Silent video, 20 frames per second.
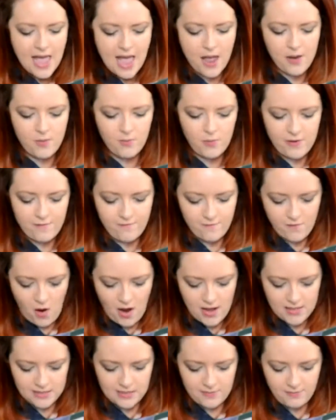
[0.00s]
and we've
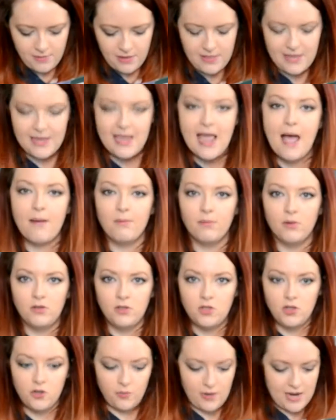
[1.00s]
got some of the
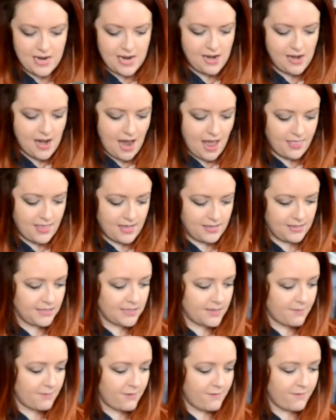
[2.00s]
emerald green, and then
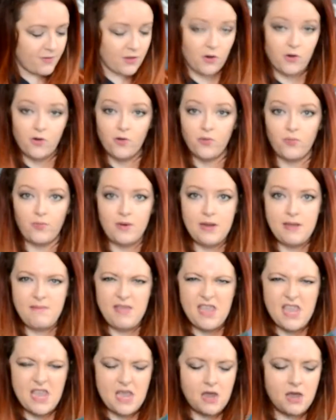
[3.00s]
some of the
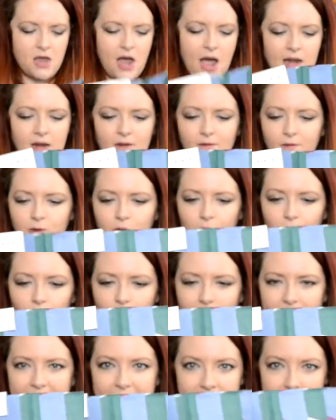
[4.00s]
creamy kind of
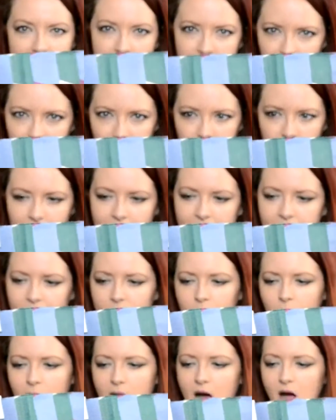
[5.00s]
gray color
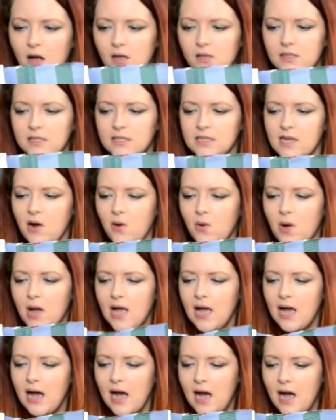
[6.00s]
as well. So
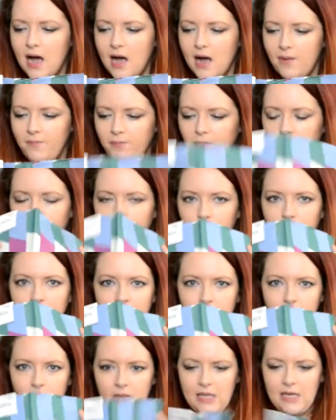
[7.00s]

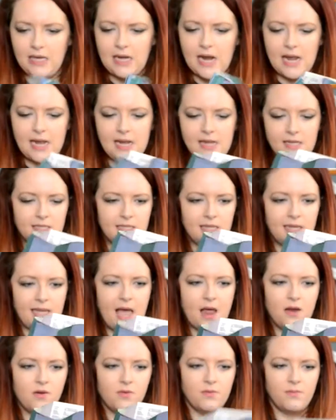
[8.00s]
really, really nice.
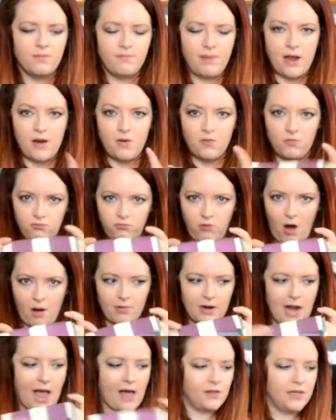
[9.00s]
Again, by
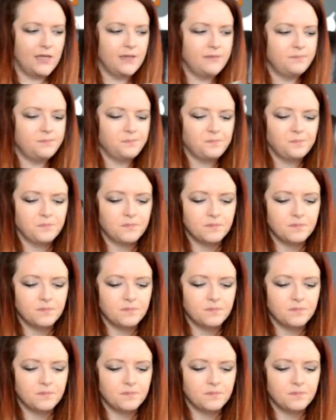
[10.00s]
Robert Allen.